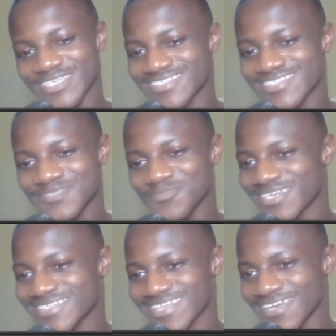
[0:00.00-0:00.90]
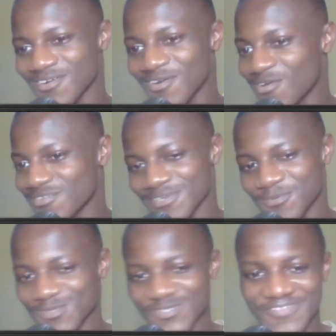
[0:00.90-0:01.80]
this breaks like all the
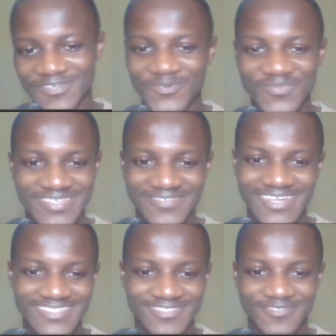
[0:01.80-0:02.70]
rules of the opening, right?